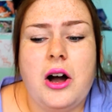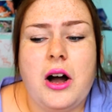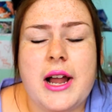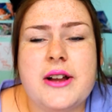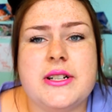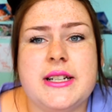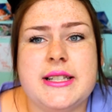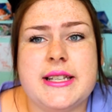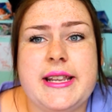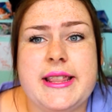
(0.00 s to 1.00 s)
I
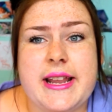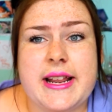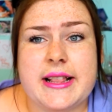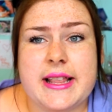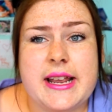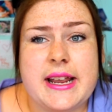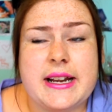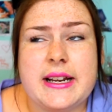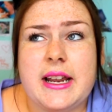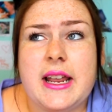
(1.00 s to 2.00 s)
honestly think
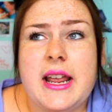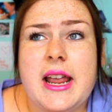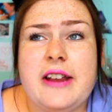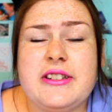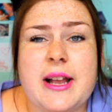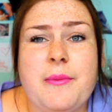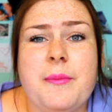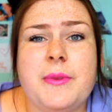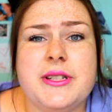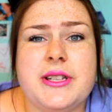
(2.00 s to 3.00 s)
that if
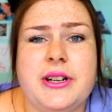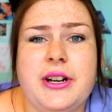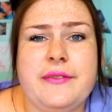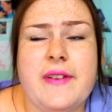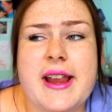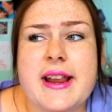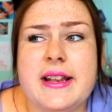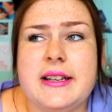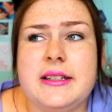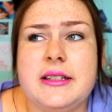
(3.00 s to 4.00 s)
someone wants to go
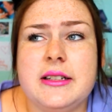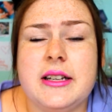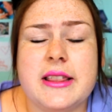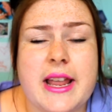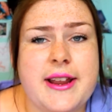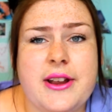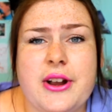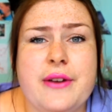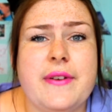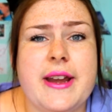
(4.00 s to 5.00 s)
vegan, they can
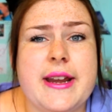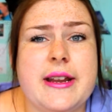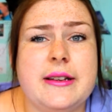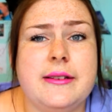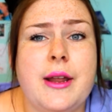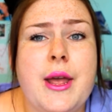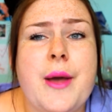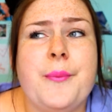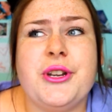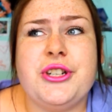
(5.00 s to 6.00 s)
go vegan,
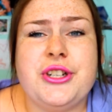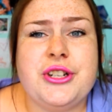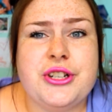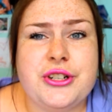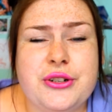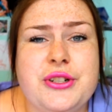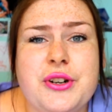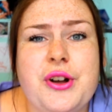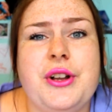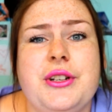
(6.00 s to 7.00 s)
but should
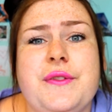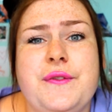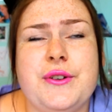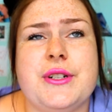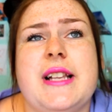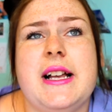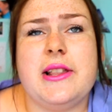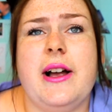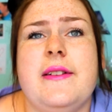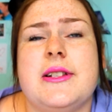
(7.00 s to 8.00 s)
not force that
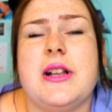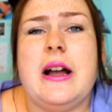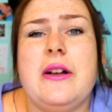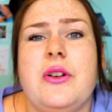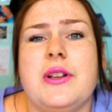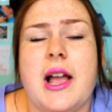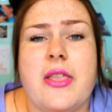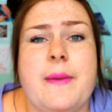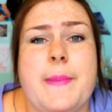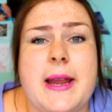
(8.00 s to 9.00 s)
lifestyle on
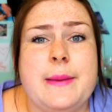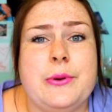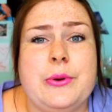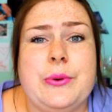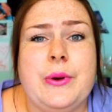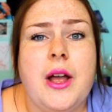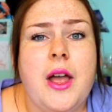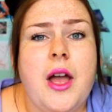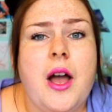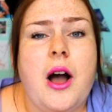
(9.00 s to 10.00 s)
other people.
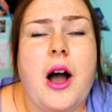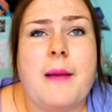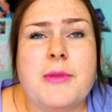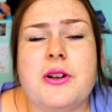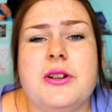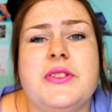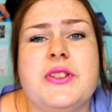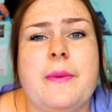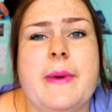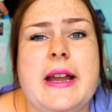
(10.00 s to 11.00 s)
I'm not going to
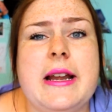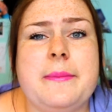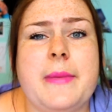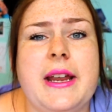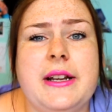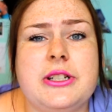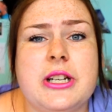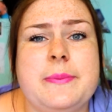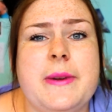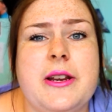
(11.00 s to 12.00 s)
stop eating meat
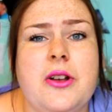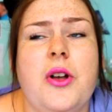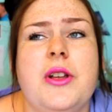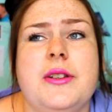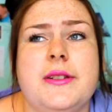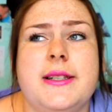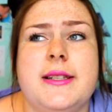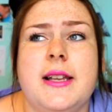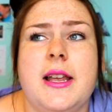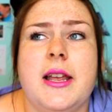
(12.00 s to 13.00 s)
just because